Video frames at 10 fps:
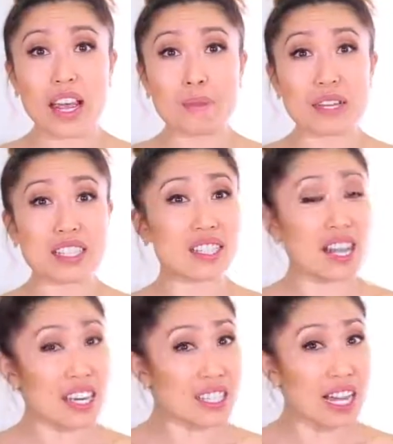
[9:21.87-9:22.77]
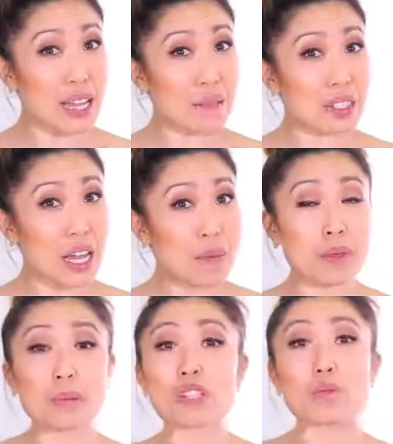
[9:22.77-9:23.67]
Because a lot of times,
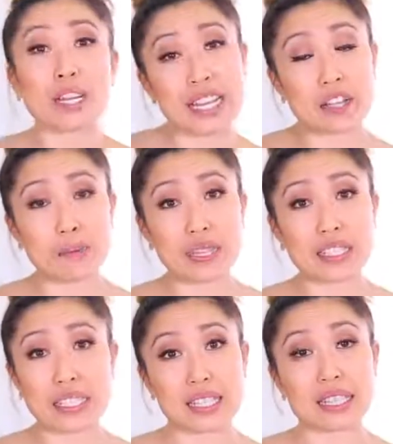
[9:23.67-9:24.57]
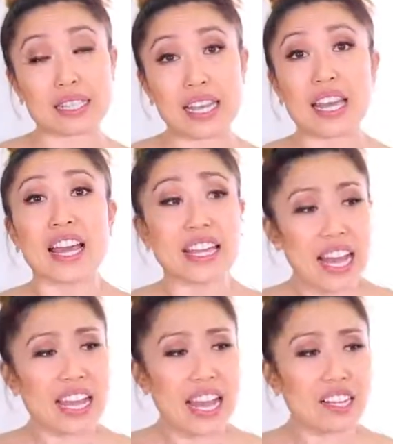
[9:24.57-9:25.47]
people just wanna get your business and they'll say, yeah,
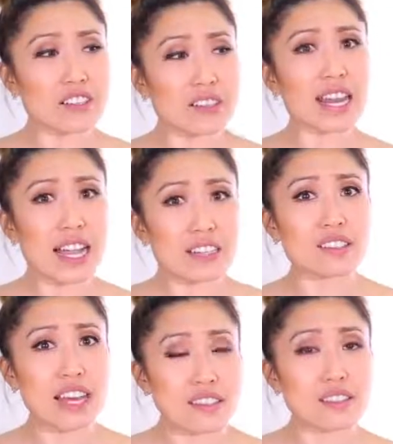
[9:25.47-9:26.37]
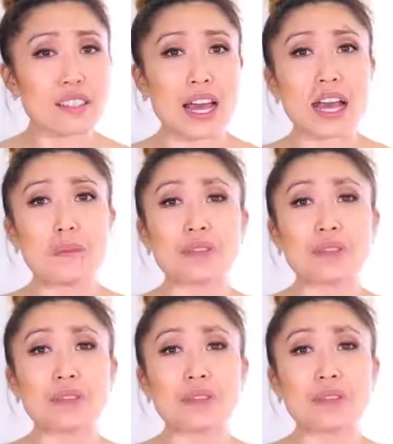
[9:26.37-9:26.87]
yeah, I can do that, I can do that, I can do that.